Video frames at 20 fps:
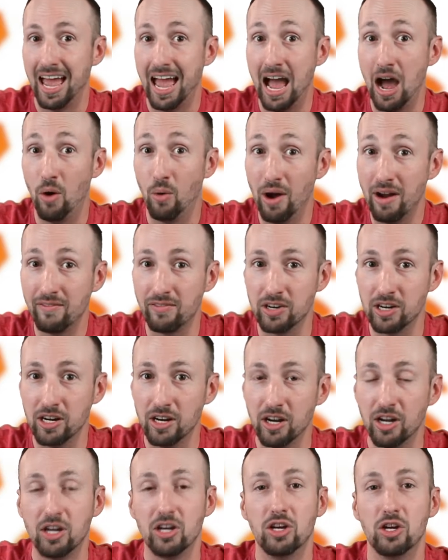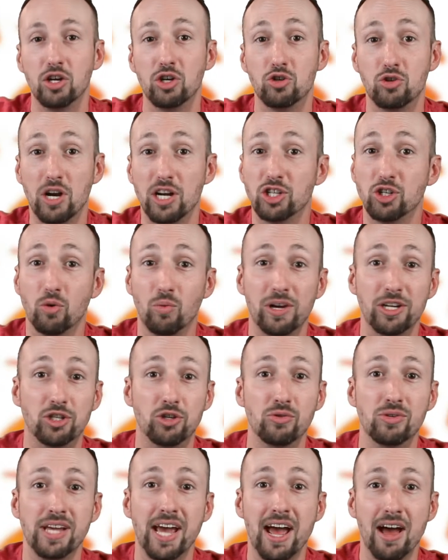However, treasure weighs
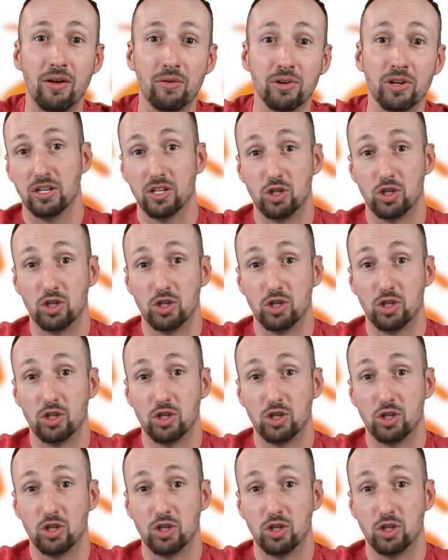you down.